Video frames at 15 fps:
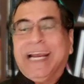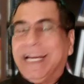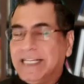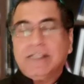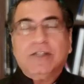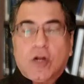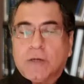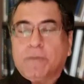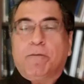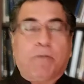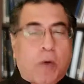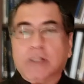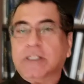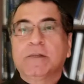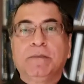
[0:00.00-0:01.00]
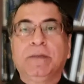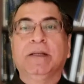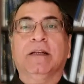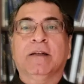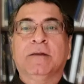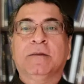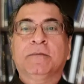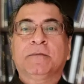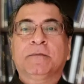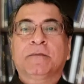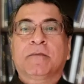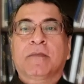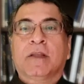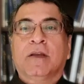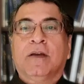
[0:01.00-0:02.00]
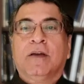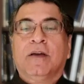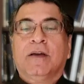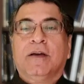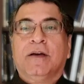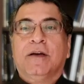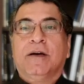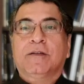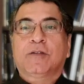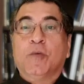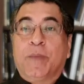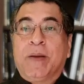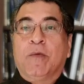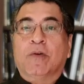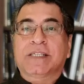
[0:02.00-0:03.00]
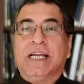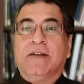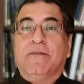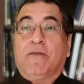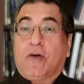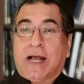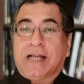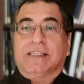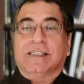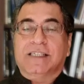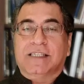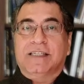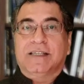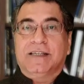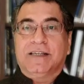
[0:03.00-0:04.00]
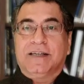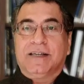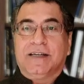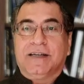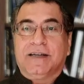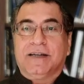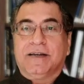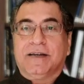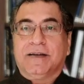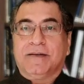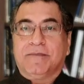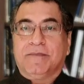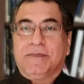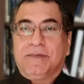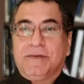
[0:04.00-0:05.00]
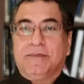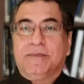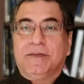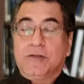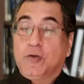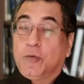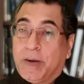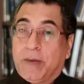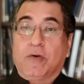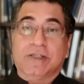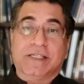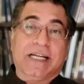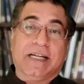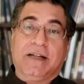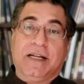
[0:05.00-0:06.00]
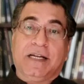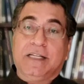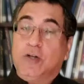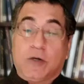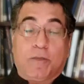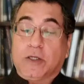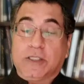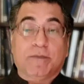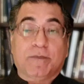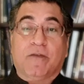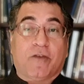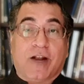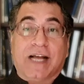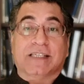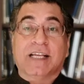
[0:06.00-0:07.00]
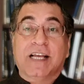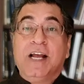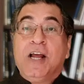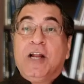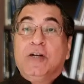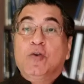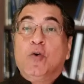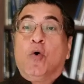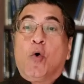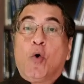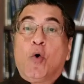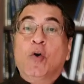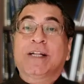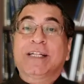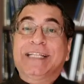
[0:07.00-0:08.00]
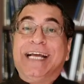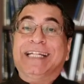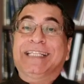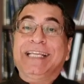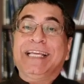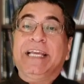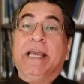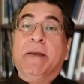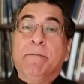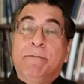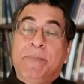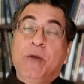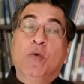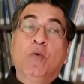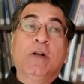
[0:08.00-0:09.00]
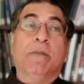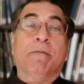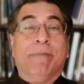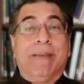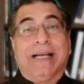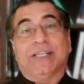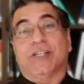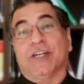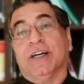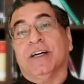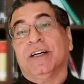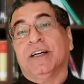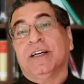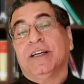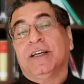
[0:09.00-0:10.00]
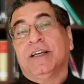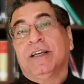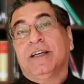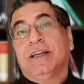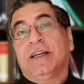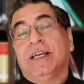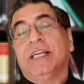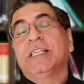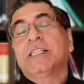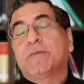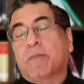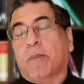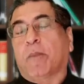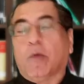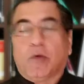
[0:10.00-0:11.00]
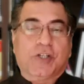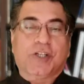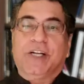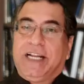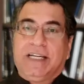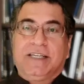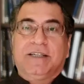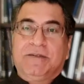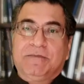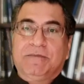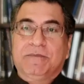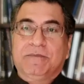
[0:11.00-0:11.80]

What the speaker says: It is not possible, Supreme Court said for us, the Supreme Court said, it is not possible for us to hold that the impugned measure is proportionate.